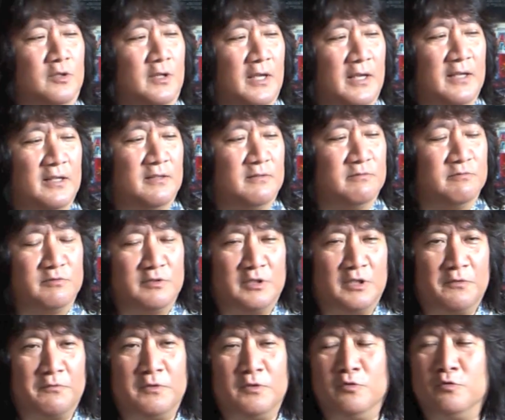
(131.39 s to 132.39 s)
and
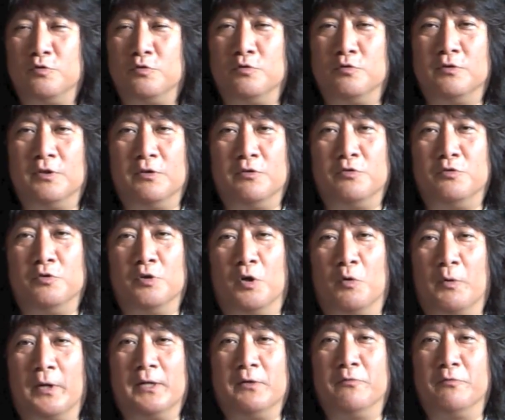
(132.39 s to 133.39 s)
given to their new
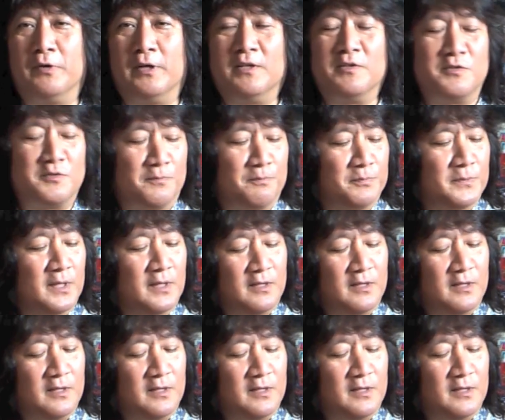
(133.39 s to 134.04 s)
Hawaiian friends.